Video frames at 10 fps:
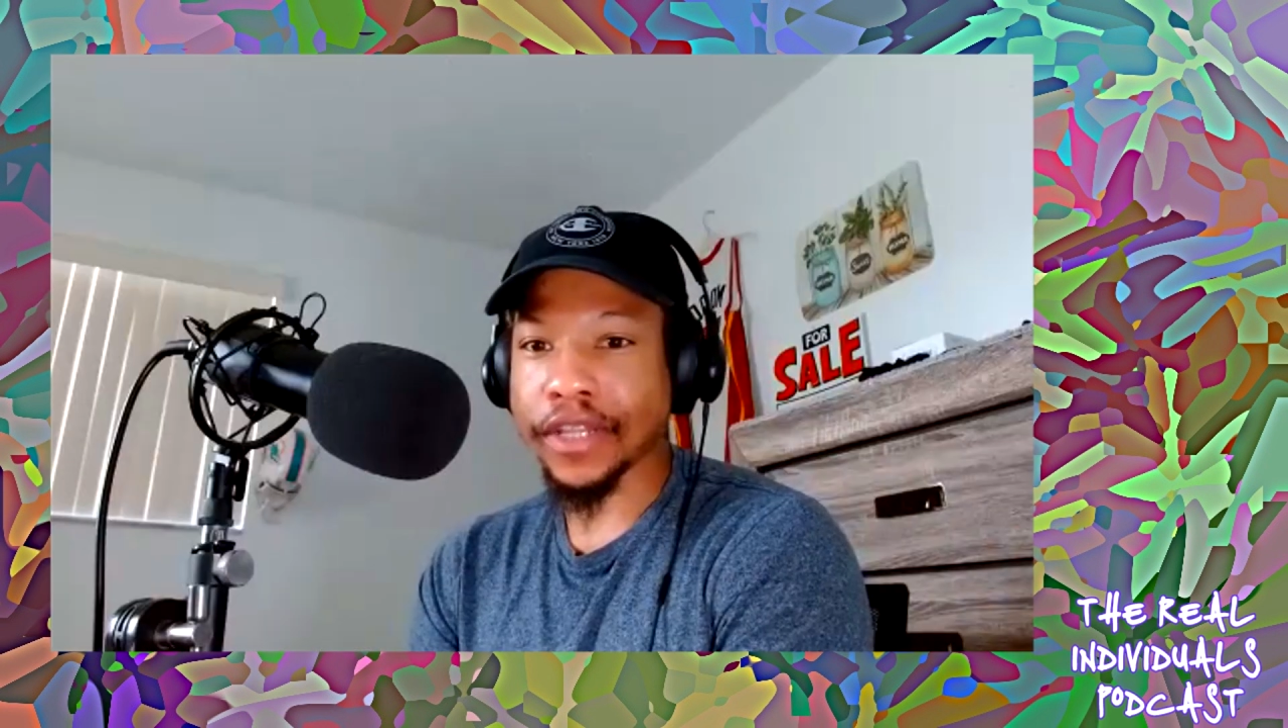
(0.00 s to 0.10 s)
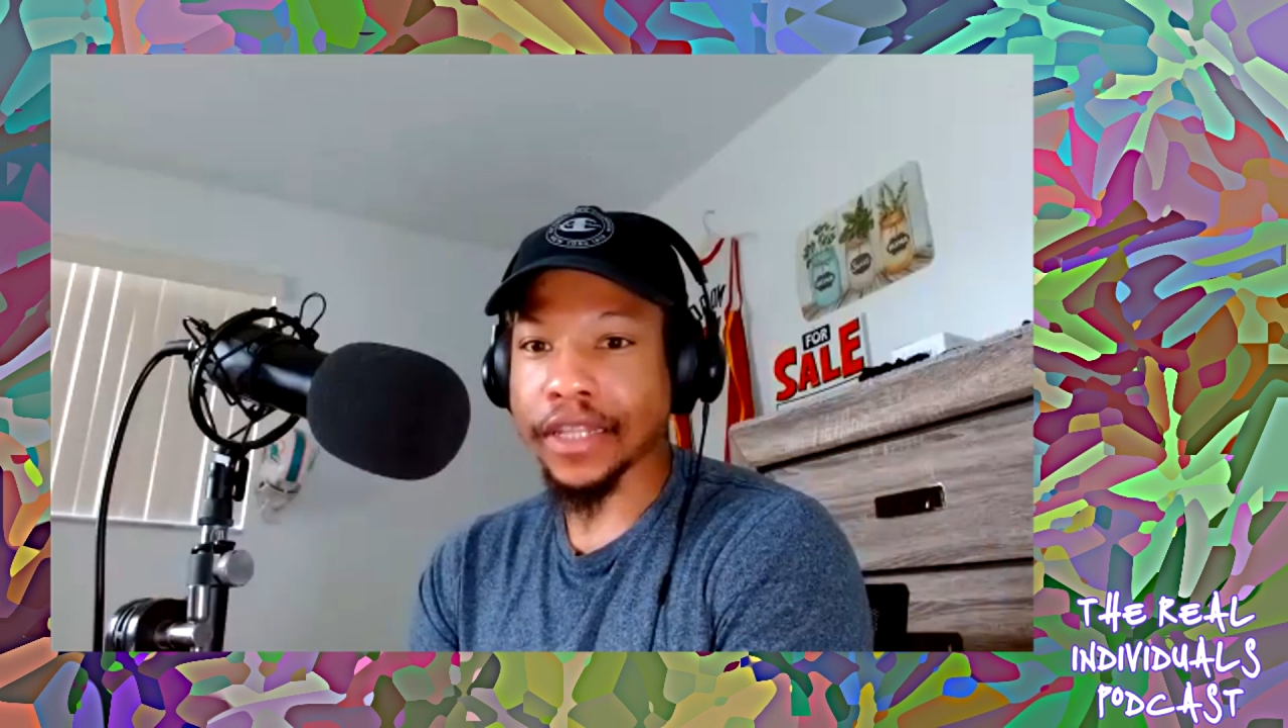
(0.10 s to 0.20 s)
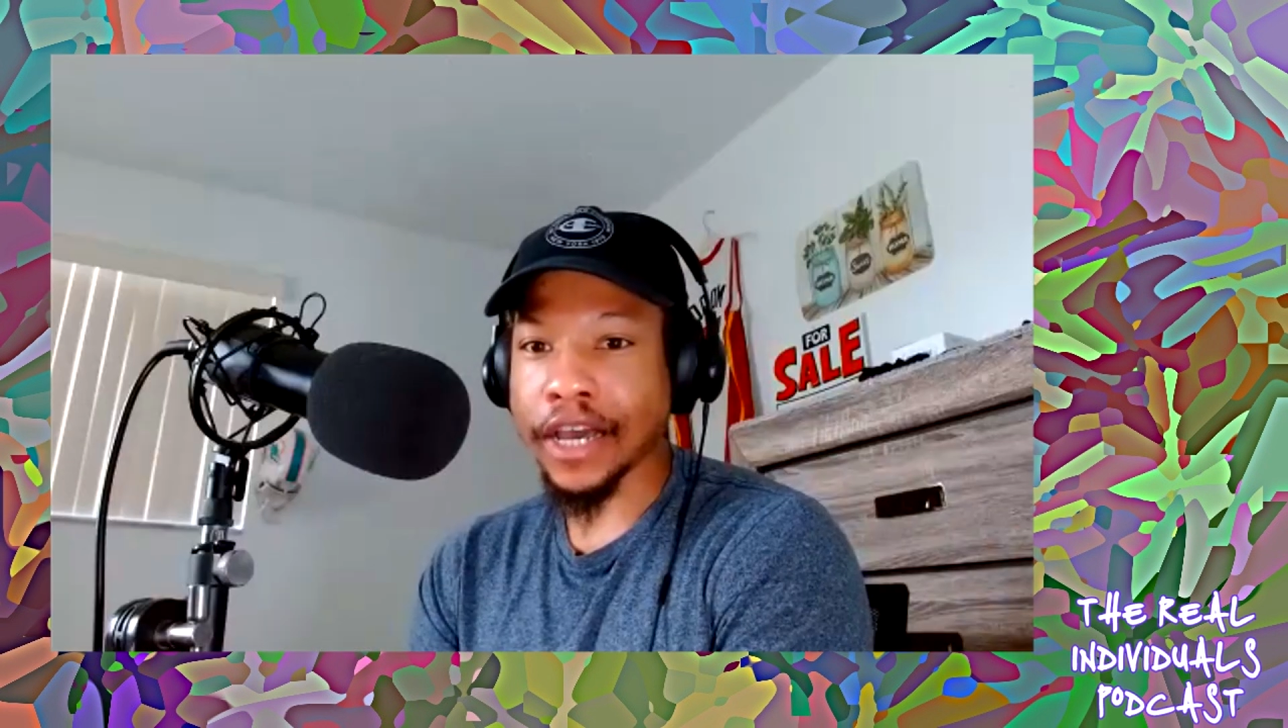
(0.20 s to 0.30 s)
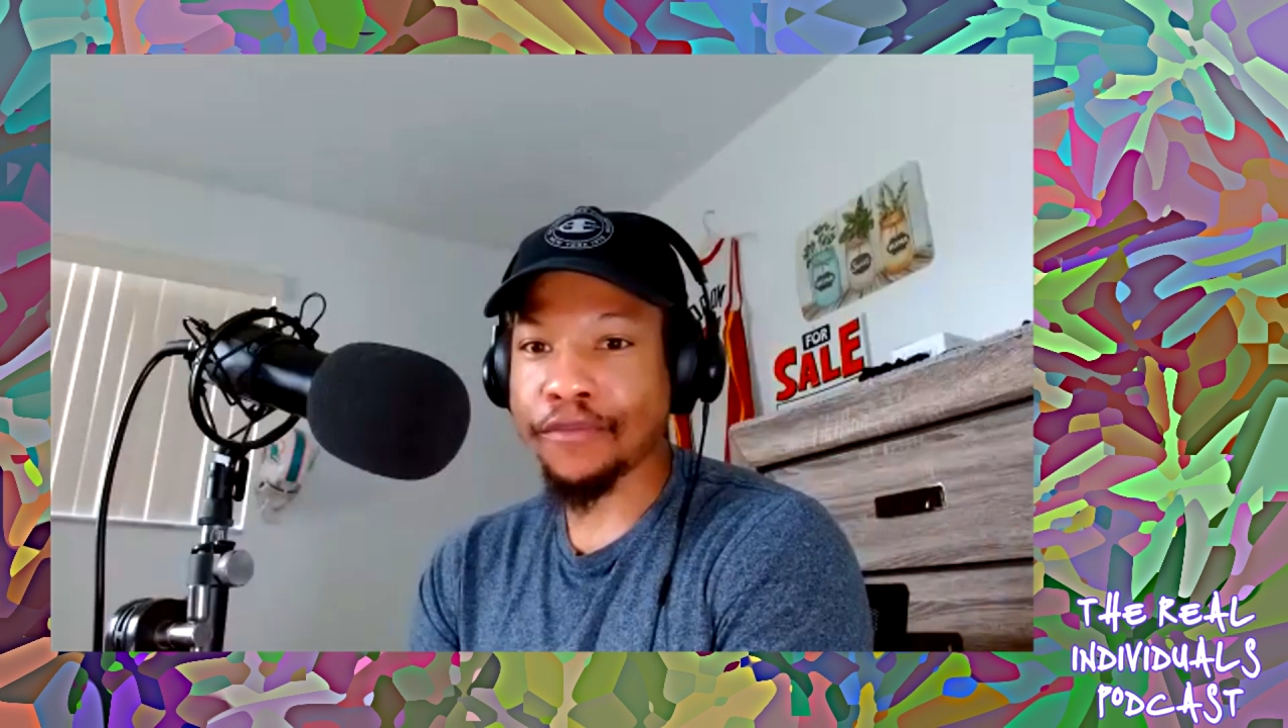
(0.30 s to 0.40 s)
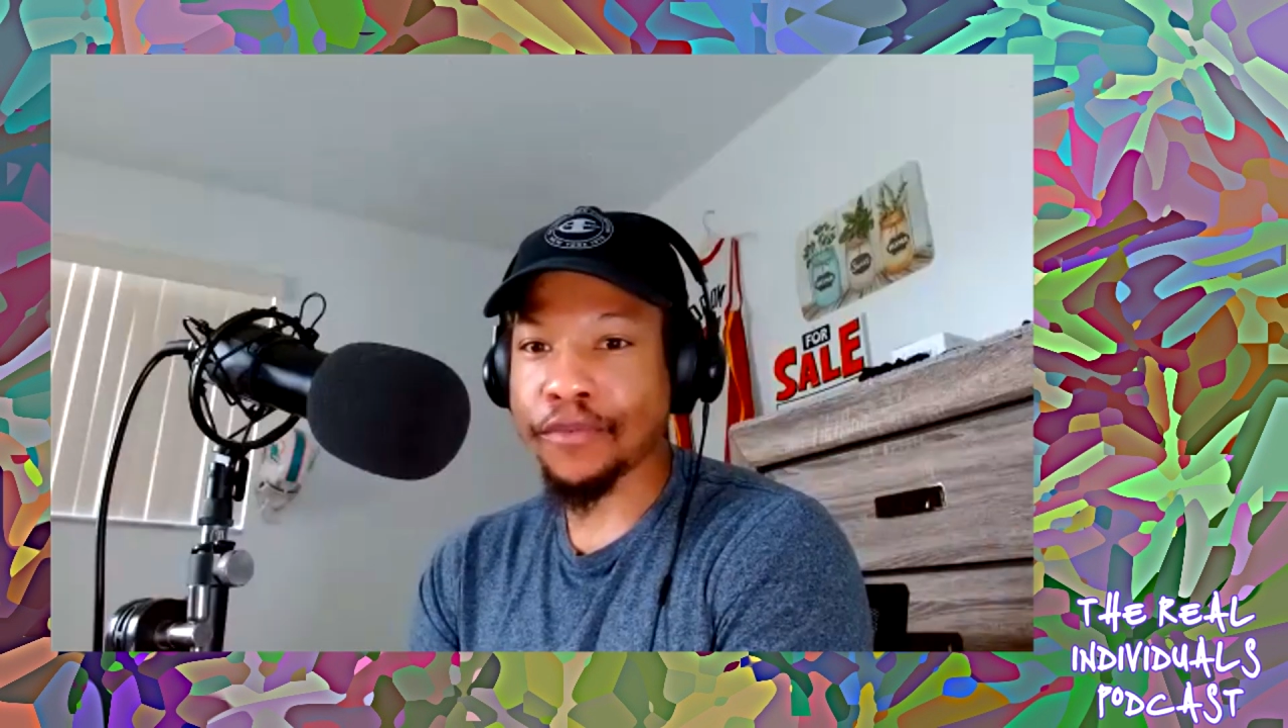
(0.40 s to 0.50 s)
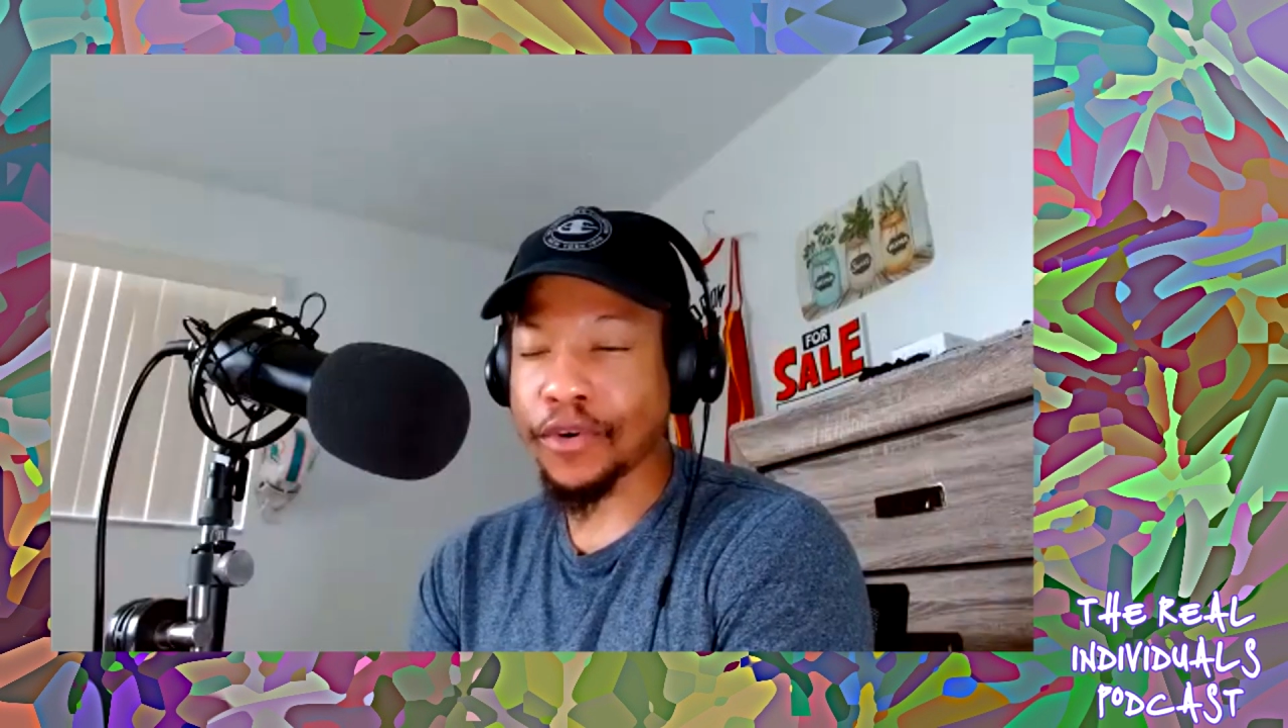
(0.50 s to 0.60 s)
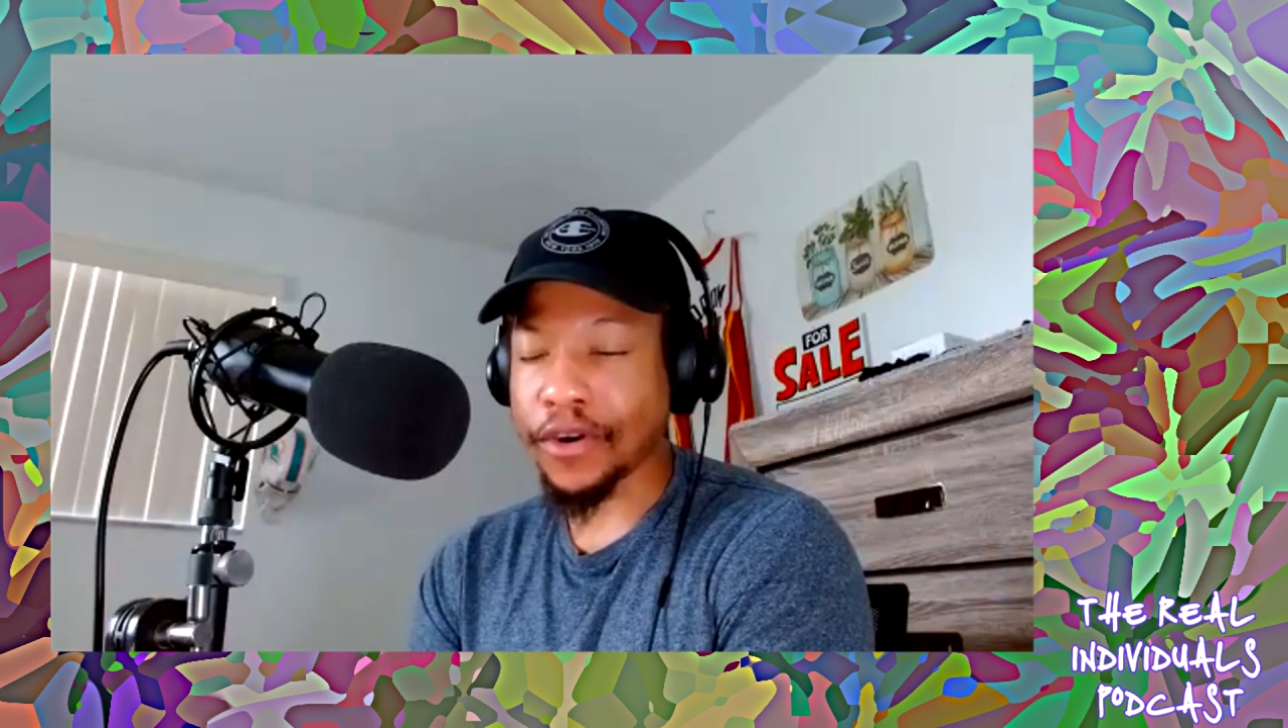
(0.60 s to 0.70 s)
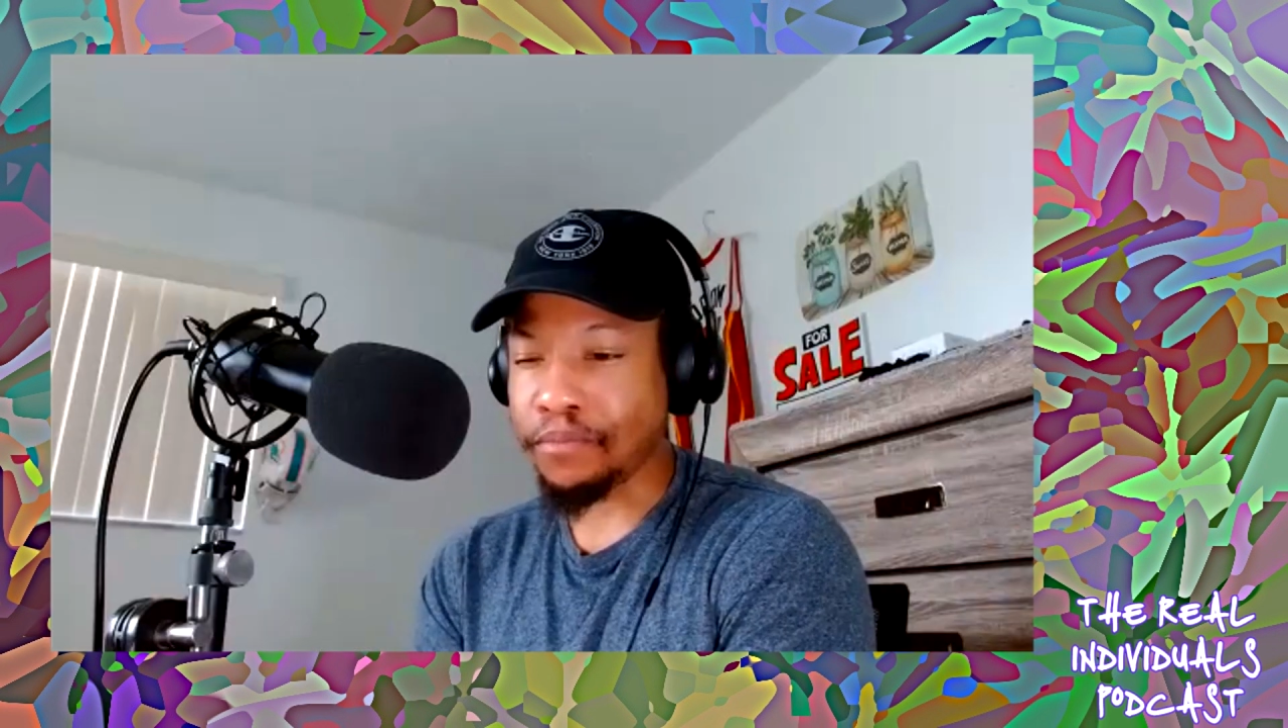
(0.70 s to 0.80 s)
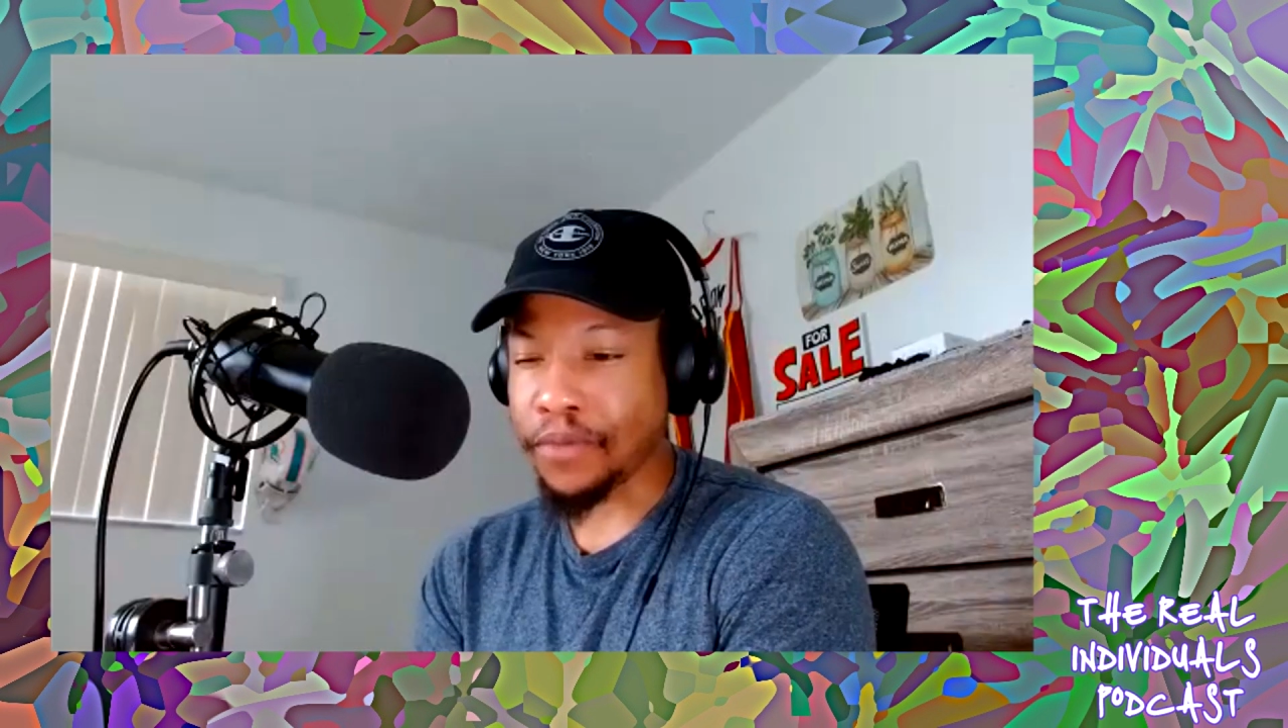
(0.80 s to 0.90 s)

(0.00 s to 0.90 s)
a level of